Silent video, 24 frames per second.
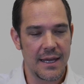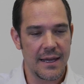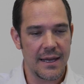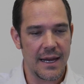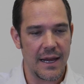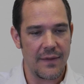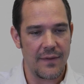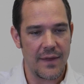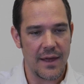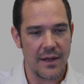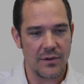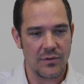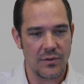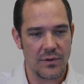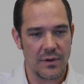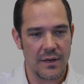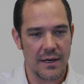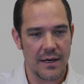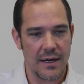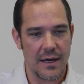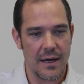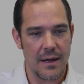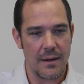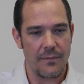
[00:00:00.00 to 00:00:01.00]
and then
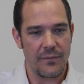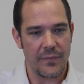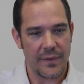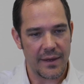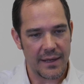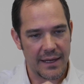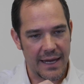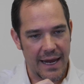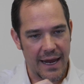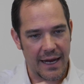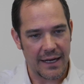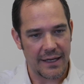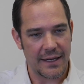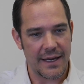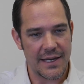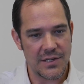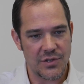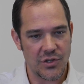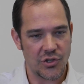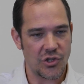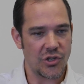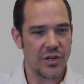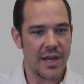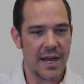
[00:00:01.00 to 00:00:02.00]

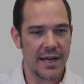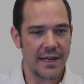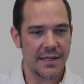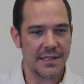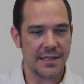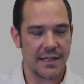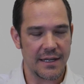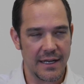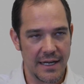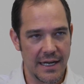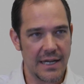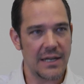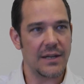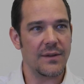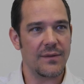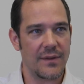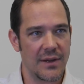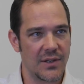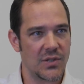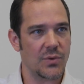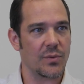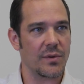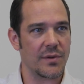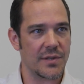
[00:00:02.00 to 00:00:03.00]
analyze the genetics at an
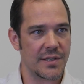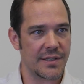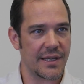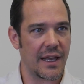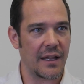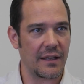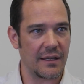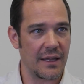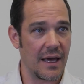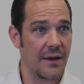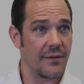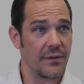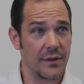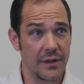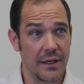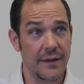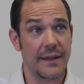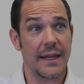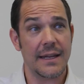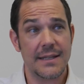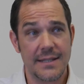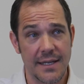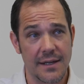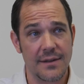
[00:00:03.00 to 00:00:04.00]
individual cell level,
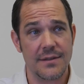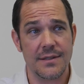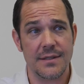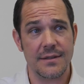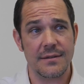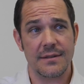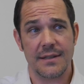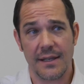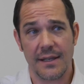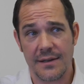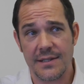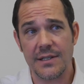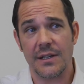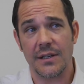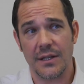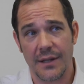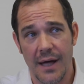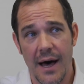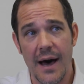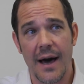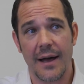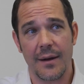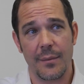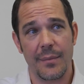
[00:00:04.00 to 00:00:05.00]
and that tells you a
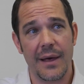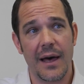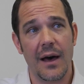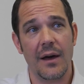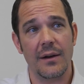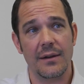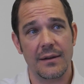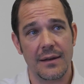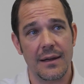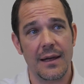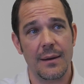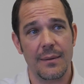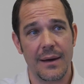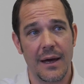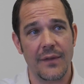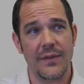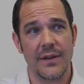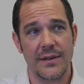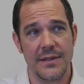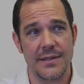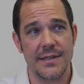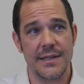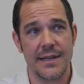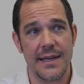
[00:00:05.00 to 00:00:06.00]
lot about
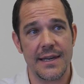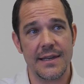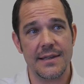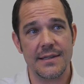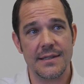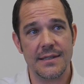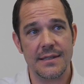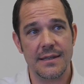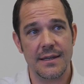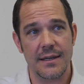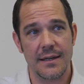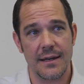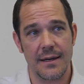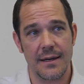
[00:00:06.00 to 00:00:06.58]
the disease.